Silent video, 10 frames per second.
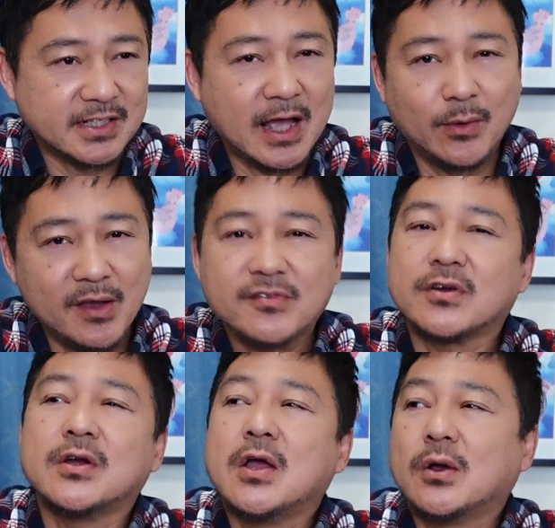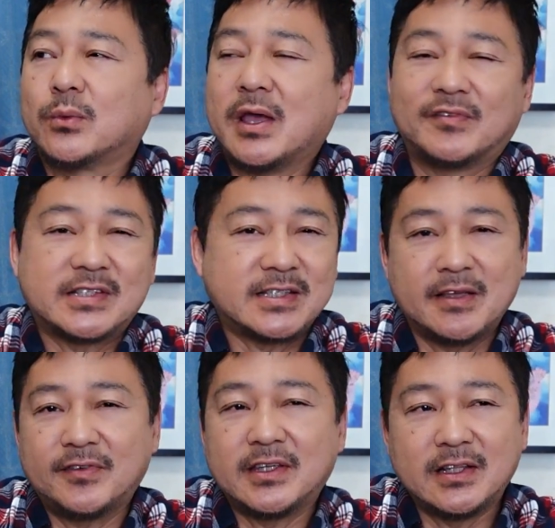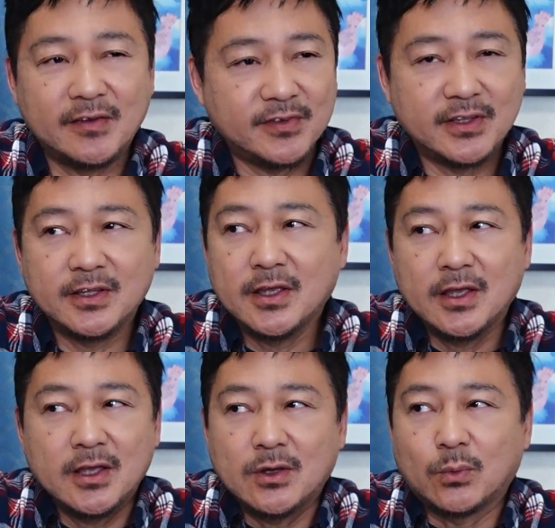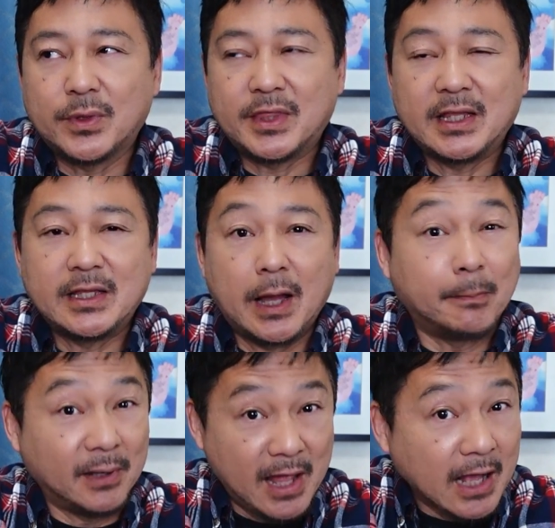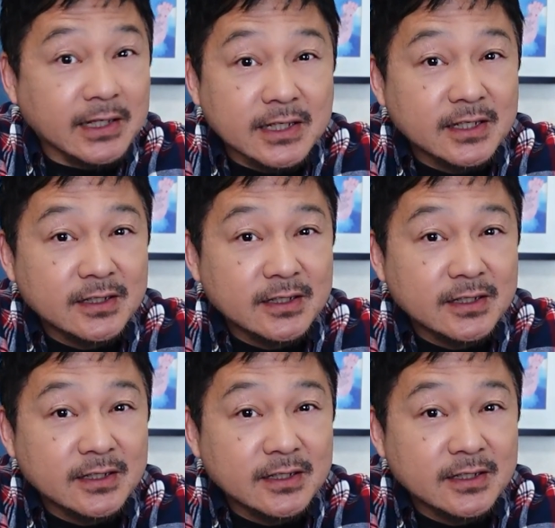However, we have a 7-Eleven within a block